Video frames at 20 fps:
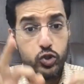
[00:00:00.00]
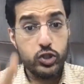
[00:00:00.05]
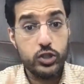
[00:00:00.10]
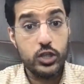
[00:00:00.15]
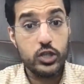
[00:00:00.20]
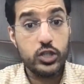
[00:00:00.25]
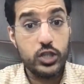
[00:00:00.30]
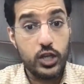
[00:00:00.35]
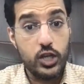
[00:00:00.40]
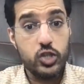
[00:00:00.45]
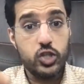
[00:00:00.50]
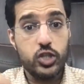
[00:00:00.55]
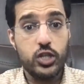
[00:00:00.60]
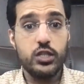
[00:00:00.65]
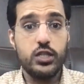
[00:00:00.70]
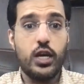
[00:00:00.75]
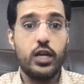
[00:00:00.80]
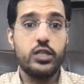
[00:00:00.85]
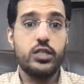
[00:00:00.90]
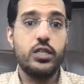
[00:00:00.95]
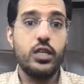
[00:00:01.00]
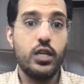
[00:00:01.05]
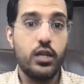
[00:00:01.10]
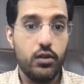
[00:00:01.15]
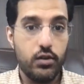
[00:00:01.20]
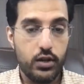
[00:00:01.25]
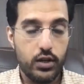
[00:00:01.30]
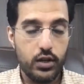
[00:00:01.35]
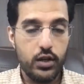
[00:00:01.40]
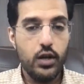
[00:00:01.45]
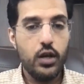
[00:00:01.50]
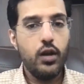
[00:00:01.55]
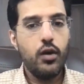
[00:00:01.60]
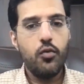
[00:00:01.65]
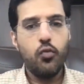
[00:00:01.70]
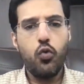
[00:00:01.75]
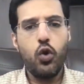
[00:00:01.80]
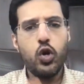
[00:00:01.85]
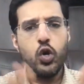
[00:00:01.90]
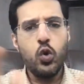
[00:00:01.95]
decisions are secret.
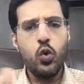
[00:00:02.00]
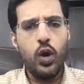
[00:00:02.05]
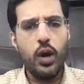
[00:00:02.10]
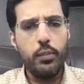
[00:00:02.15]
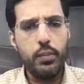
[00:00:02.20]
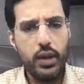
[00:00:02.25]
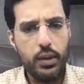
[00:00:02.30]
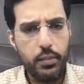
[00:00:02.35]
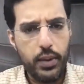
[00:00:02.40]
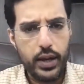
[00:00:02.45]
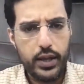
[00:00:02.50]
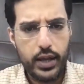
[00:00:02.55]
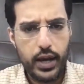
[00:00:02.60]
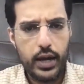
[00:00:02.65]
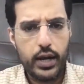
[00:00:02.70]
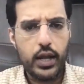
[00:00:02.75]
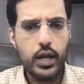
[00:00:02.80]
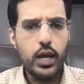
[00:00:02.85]
What do I mean by that?